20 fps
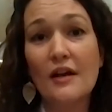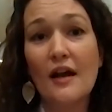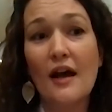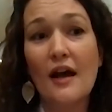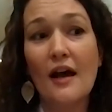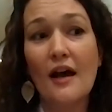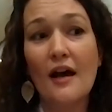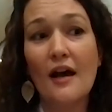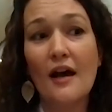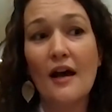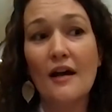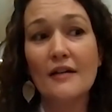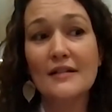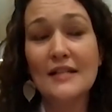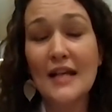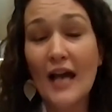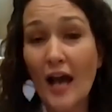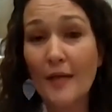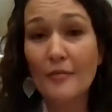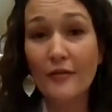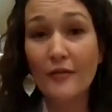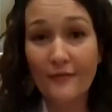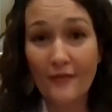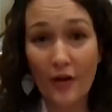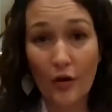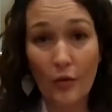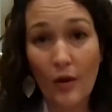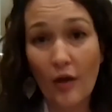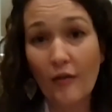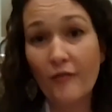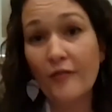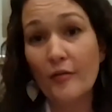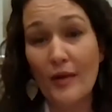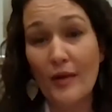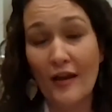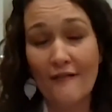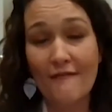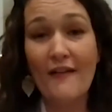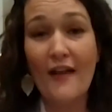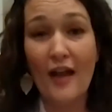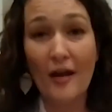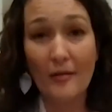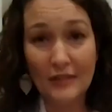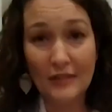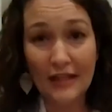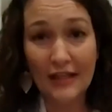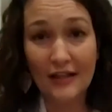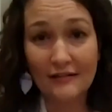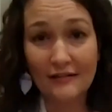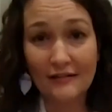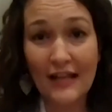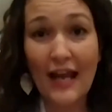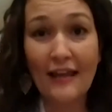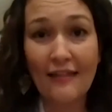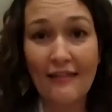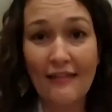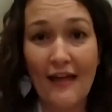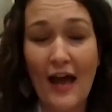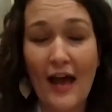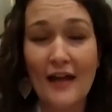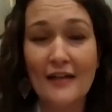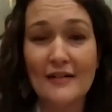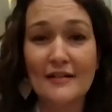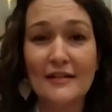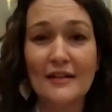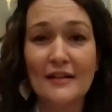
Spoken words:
time of farewell for my family like that.